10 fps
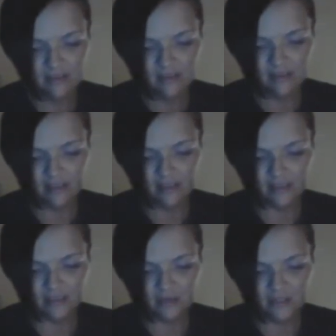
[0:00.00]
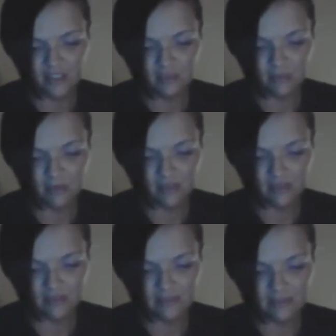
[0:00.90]
The Associated
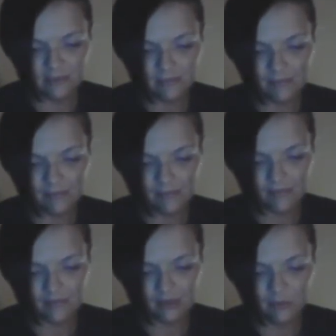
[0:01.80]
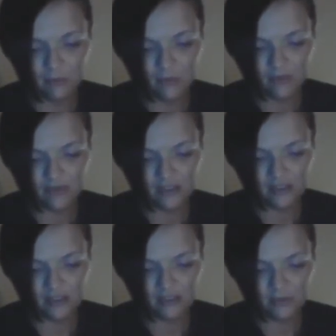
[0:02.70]
Press reported
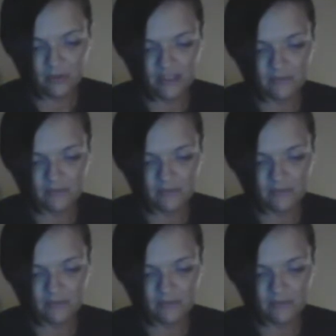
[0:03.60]
that U.S.